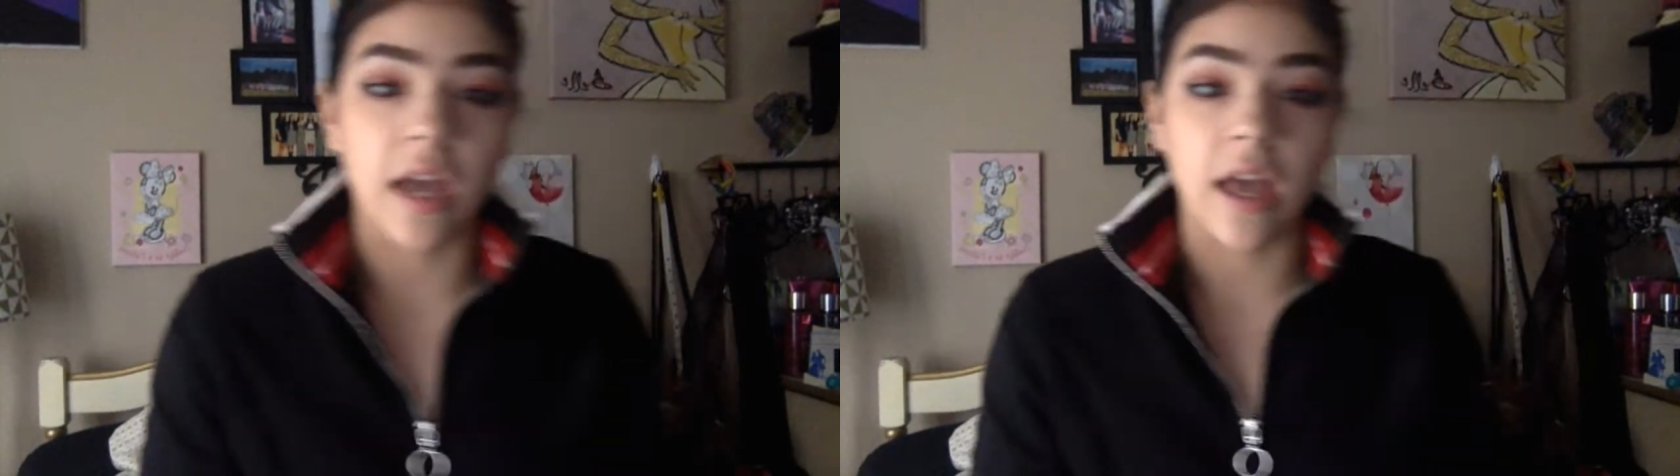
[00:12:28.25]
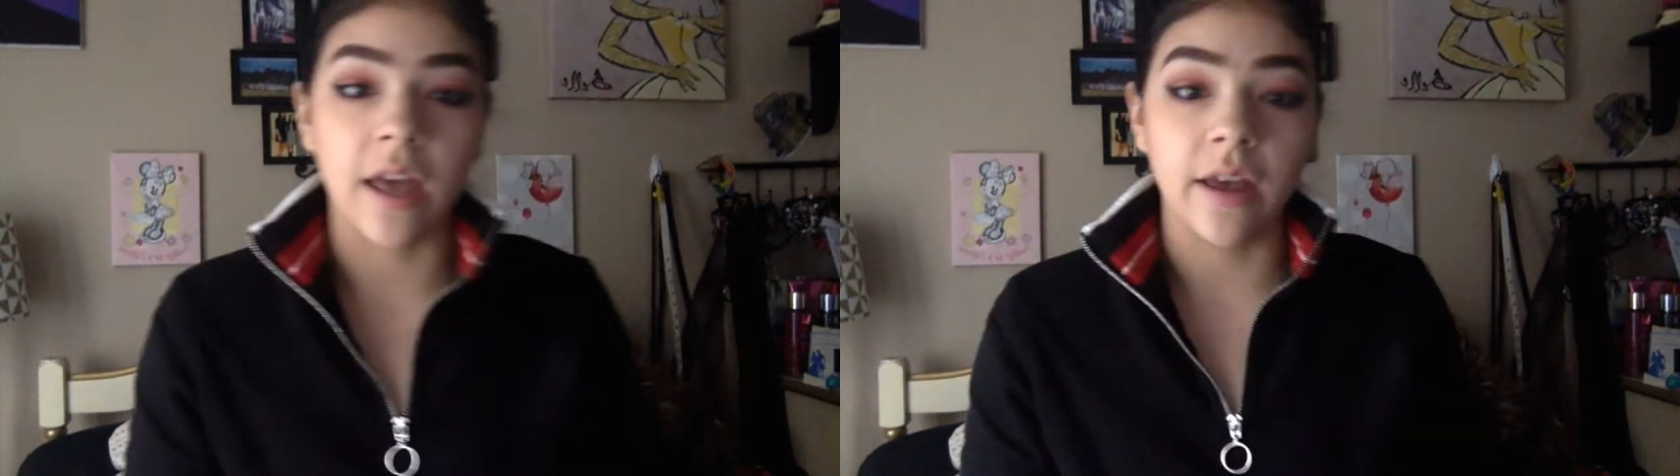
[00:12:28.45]

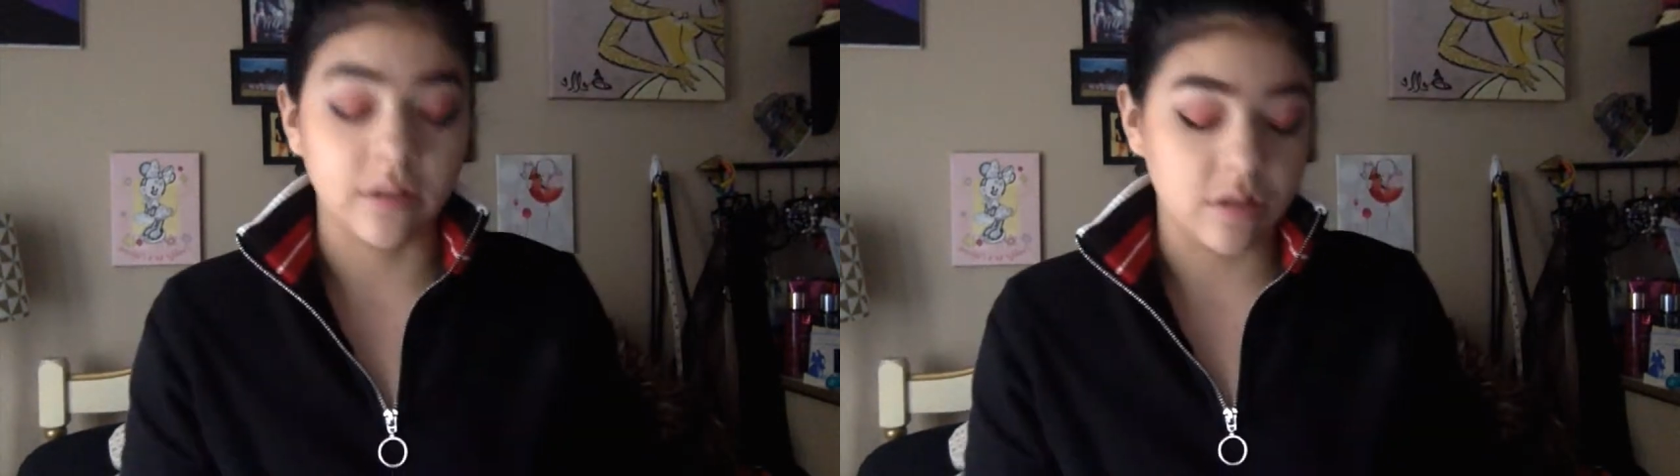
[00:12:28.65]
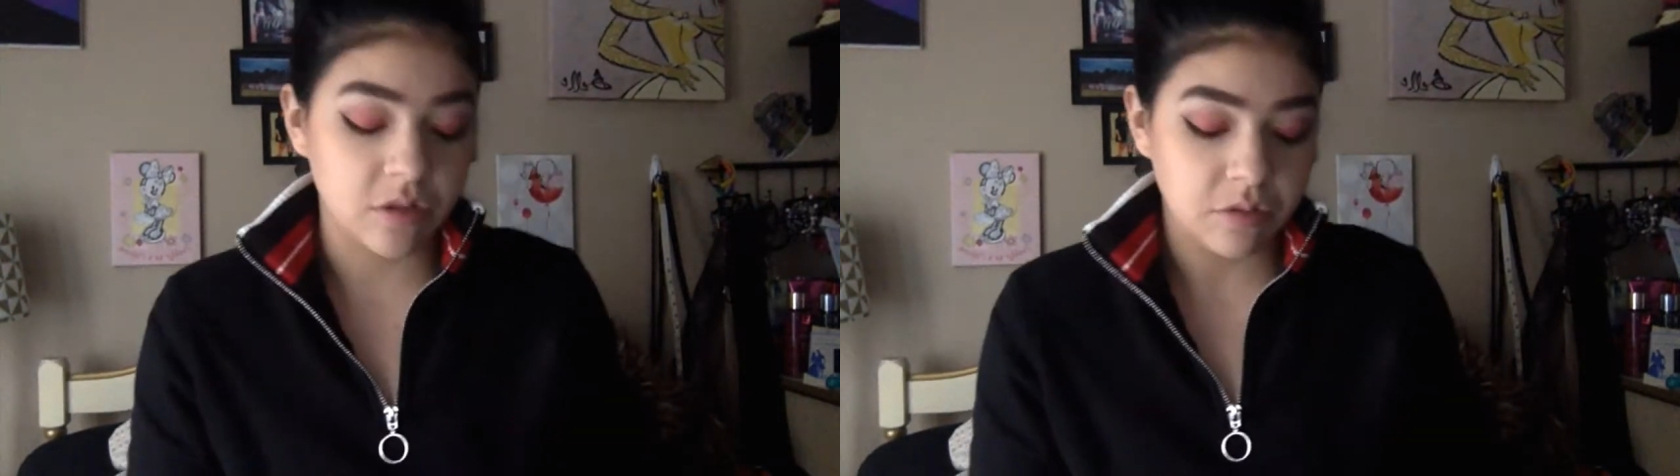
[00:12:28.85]

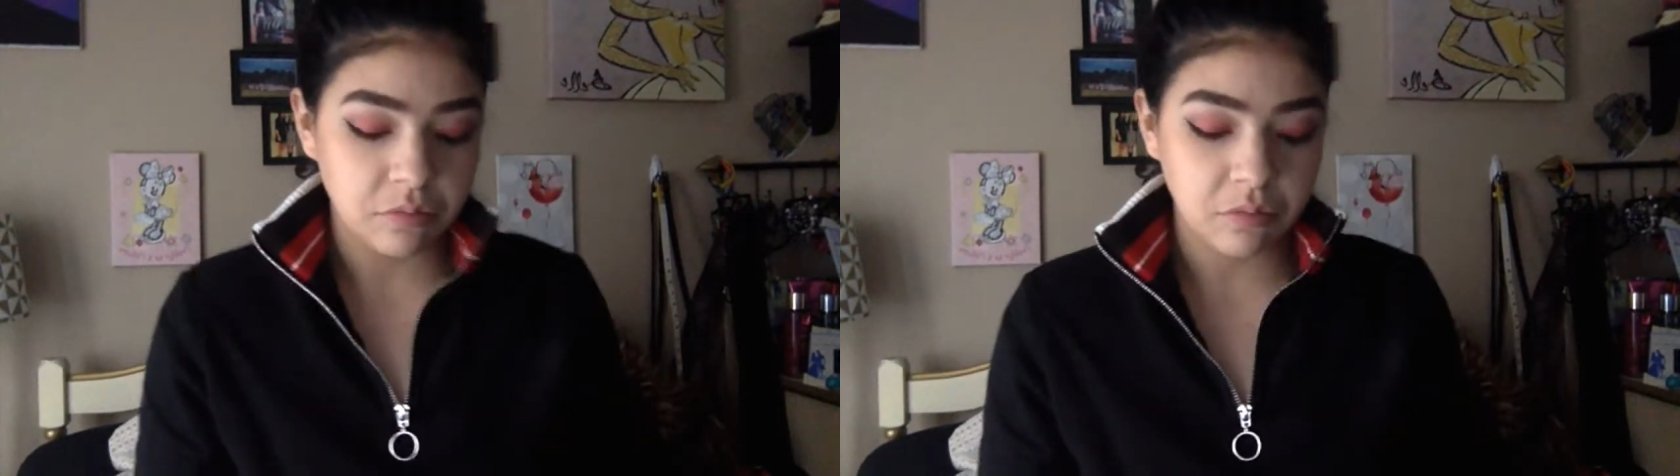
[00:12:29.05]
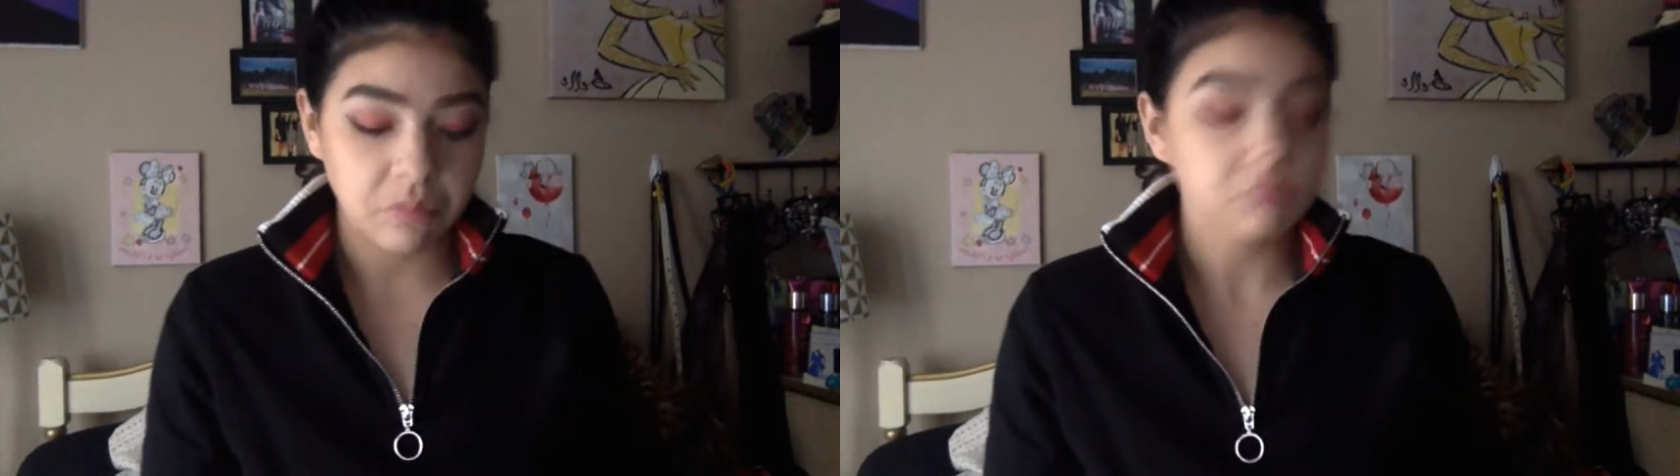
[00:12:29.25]
and
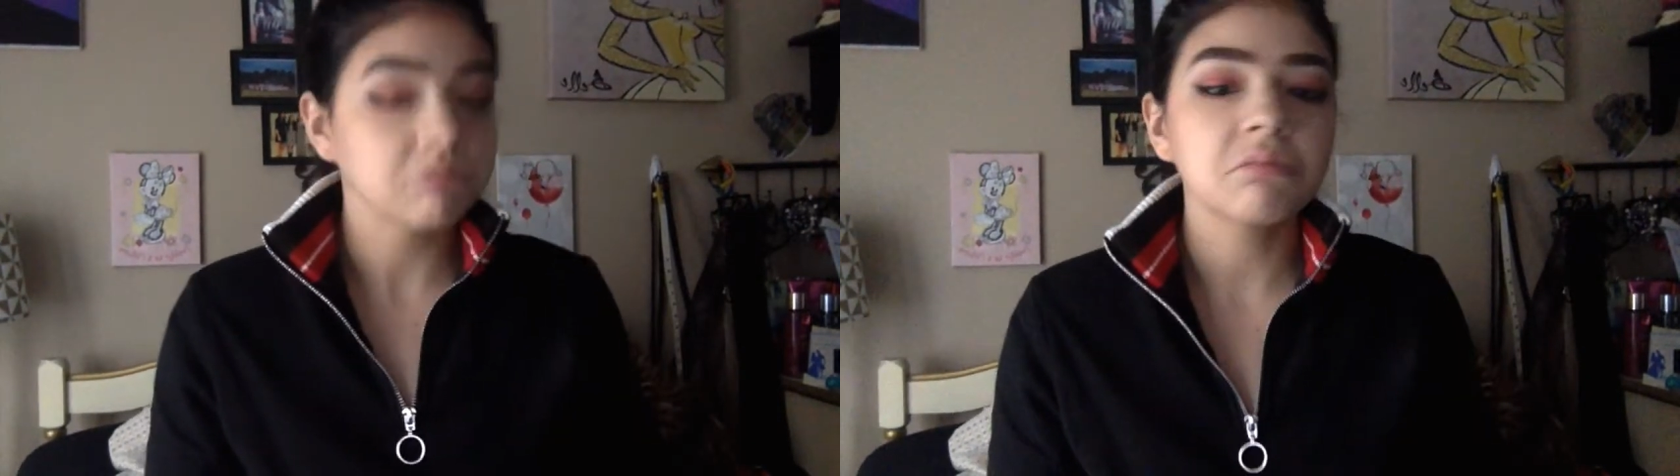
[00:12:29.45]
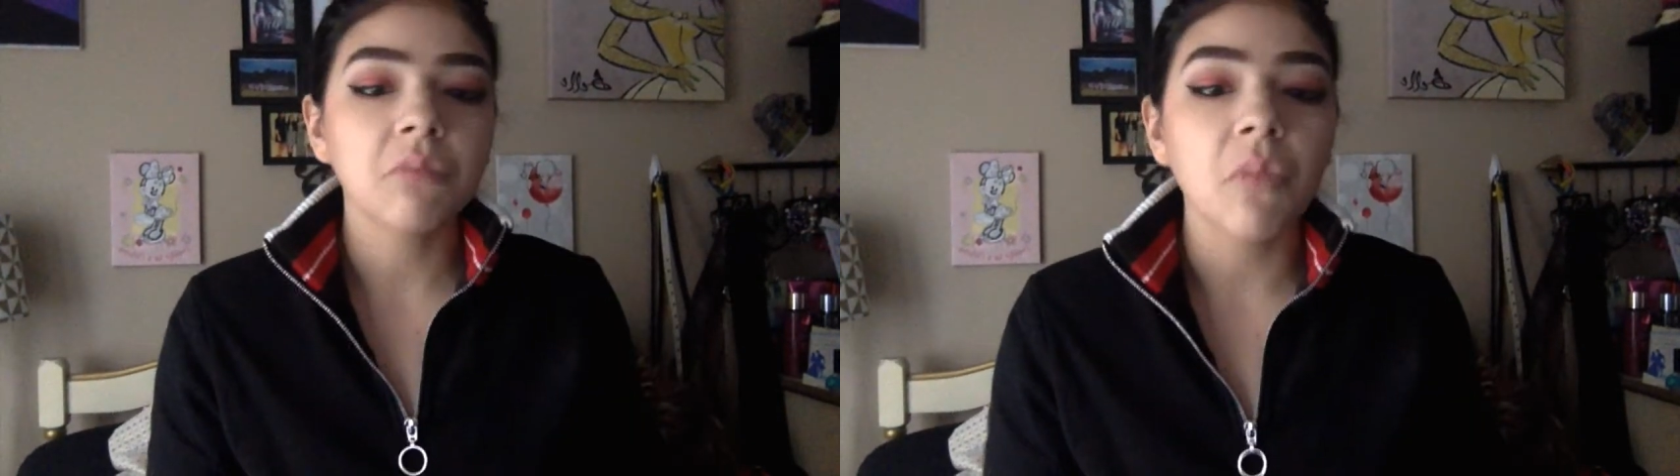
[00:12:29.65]

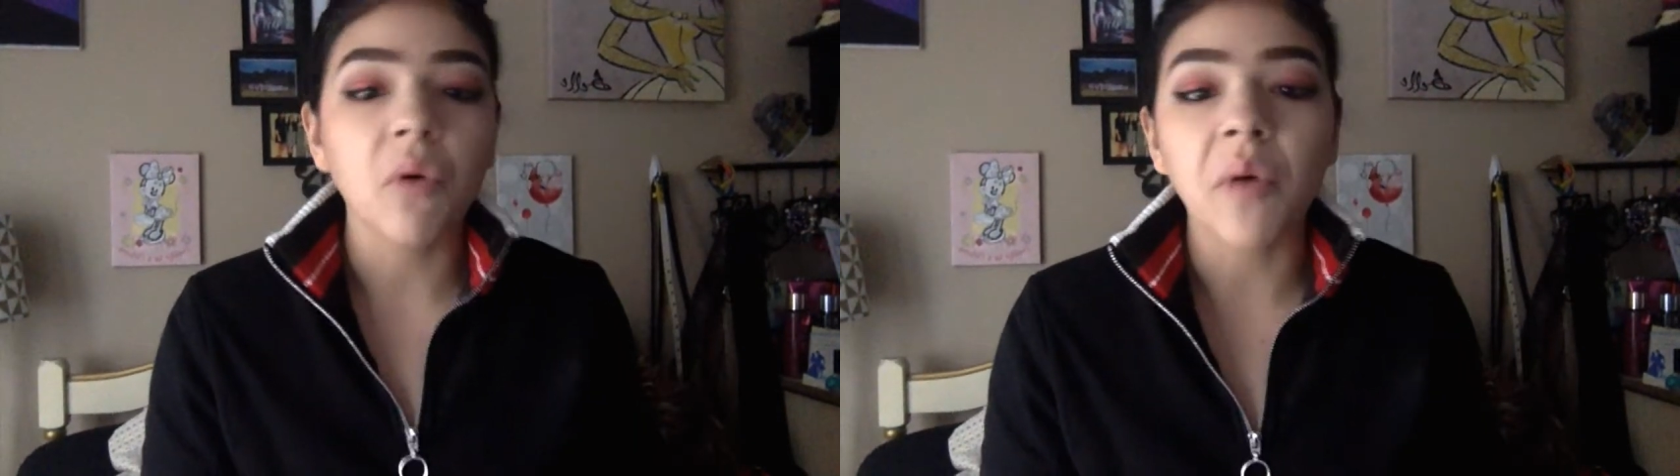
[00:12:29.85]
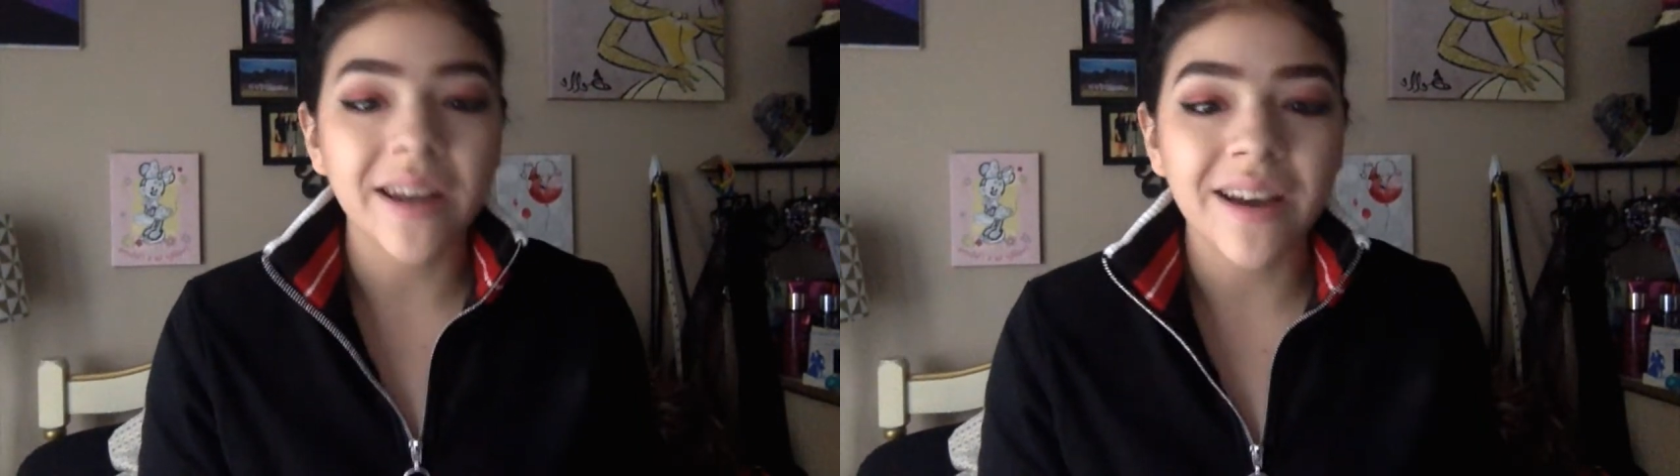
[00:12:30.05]

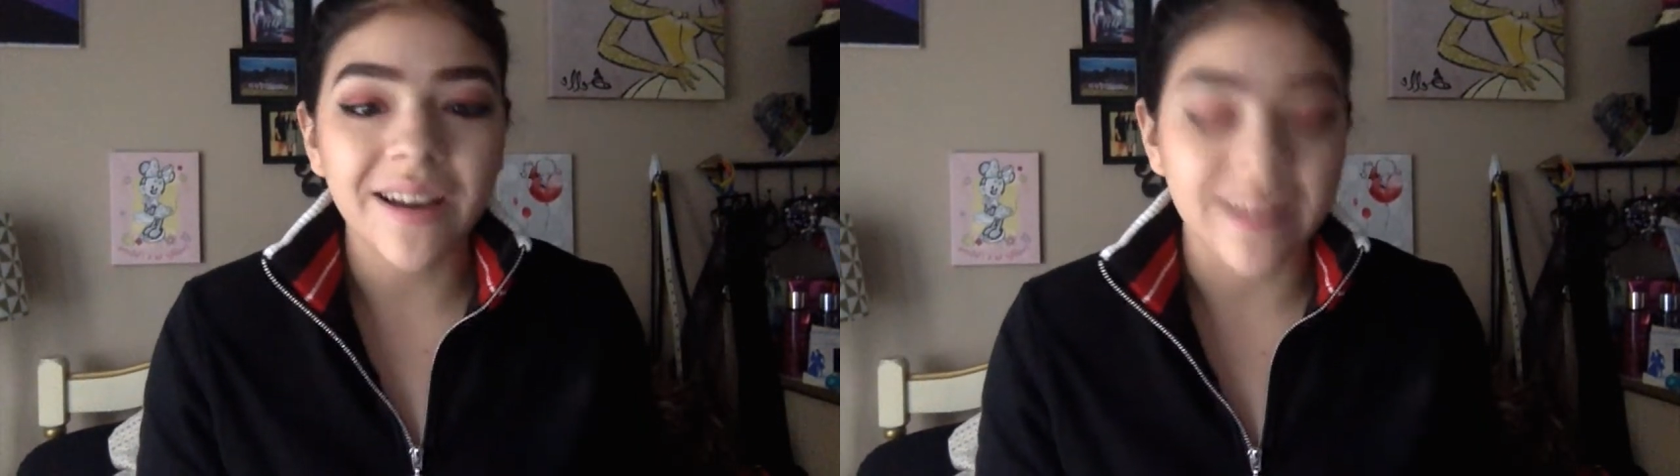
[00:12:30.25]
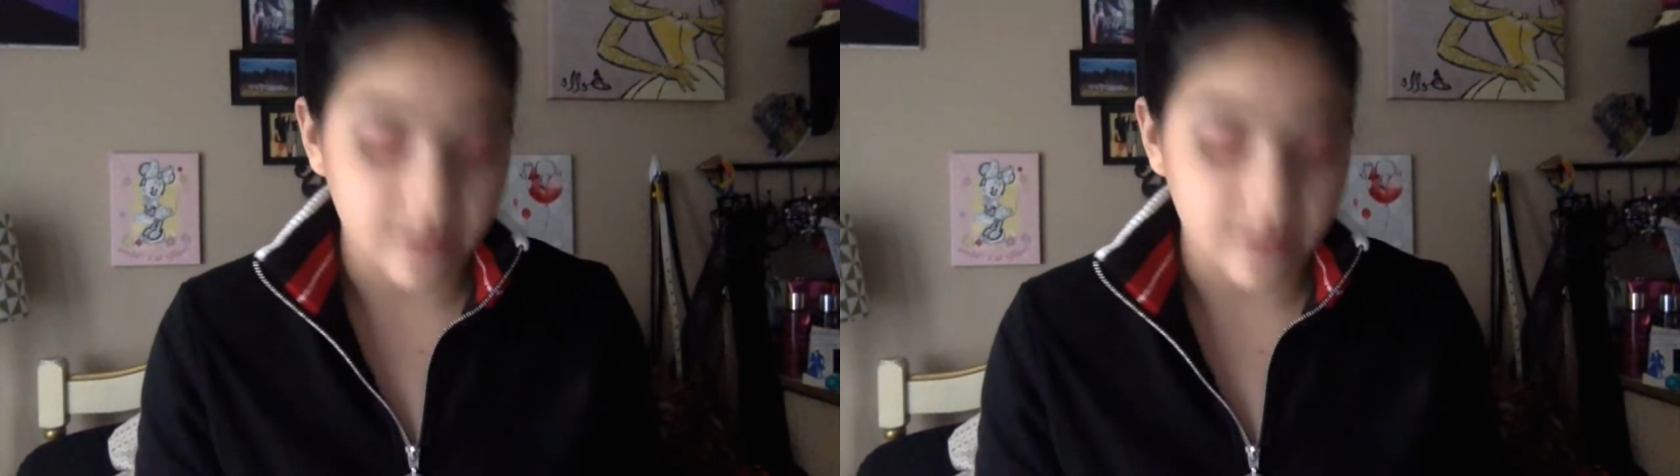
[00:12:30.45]
why not?